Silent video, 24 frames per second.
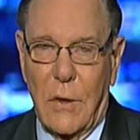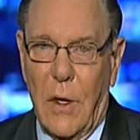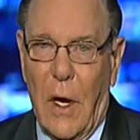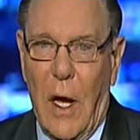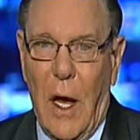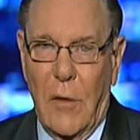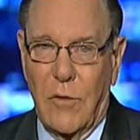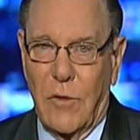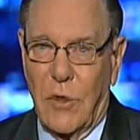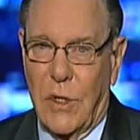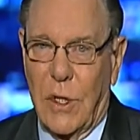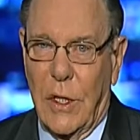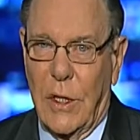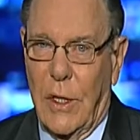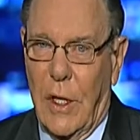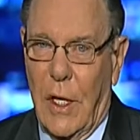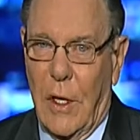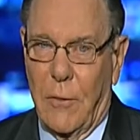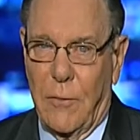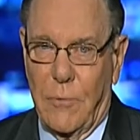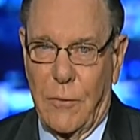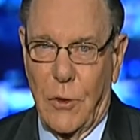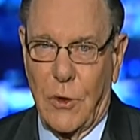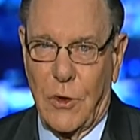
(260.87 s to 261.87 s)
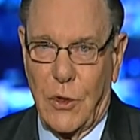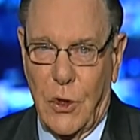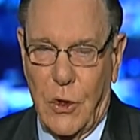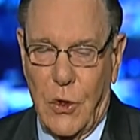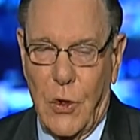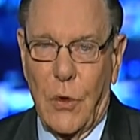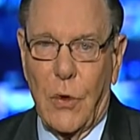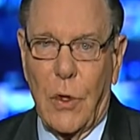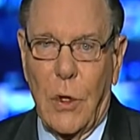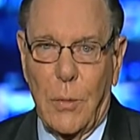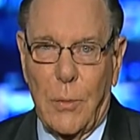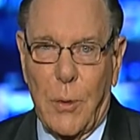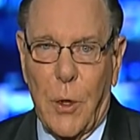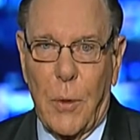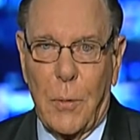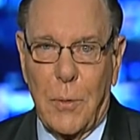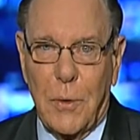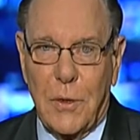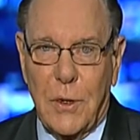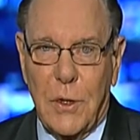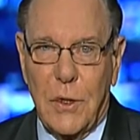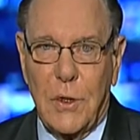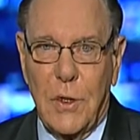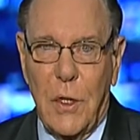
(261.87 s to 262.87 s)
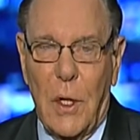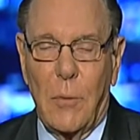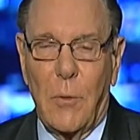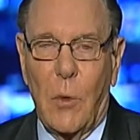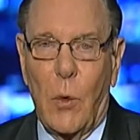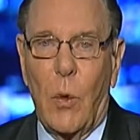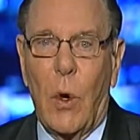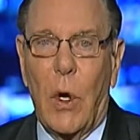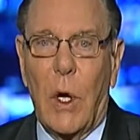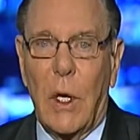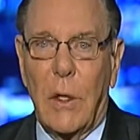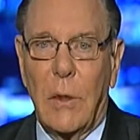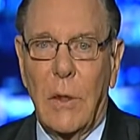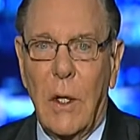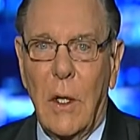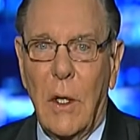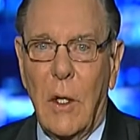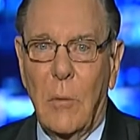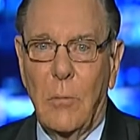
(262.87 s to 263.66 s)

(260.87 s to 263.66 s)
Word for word: They're obviously there for security purposes, number one,